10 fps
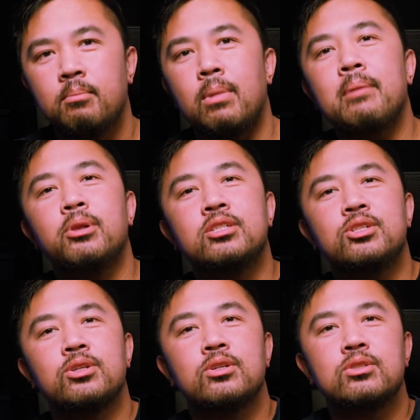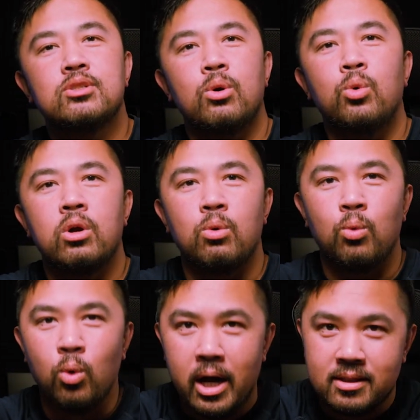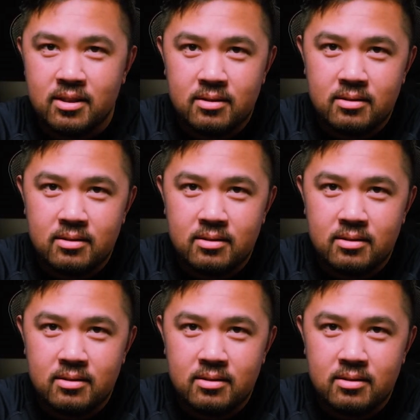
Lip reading: My blood sugars were what?